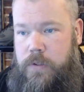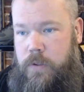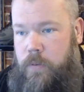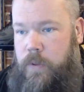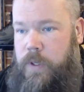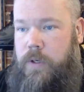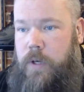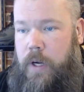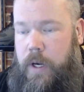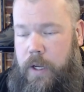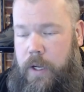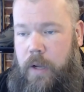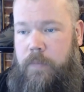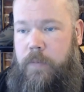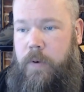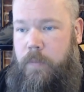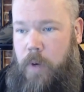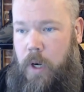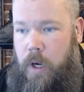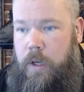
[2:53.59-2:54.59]
So we try to come
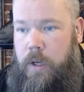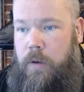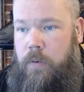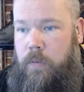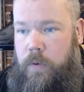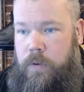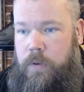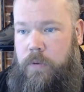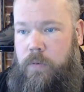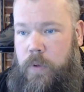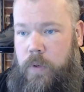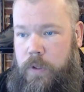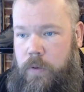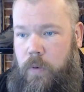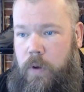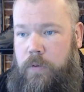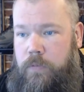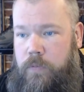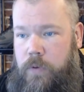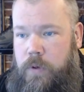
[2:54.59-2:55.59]
to market with
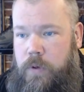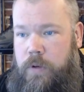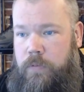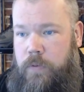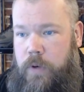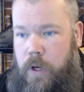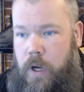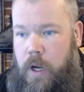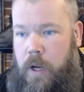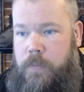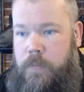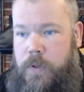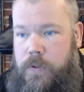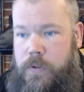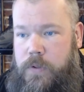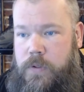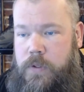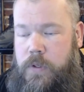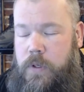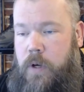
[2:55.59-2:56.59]
quite a few different
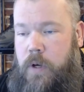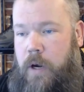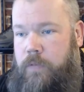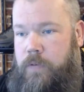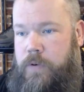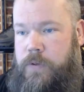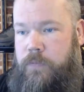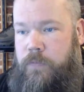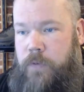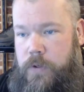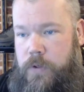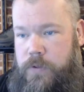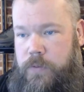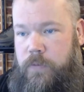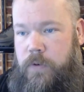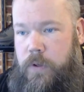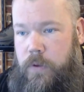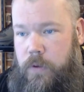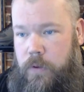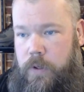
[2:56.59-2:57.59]
options to offer some
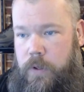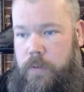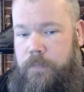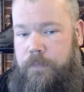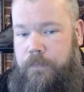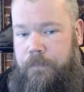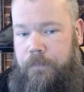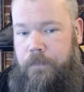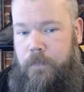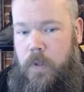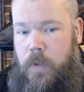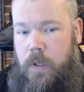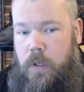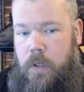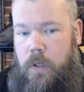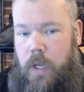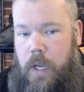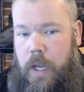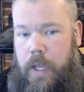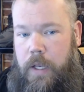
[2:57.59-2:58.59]
versatility.
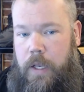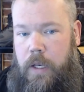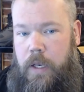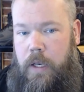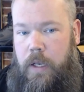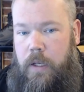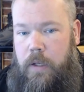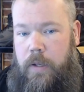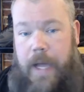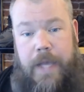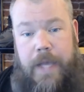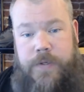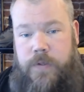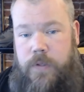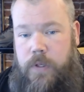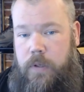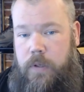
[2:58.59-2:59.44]
And lastly,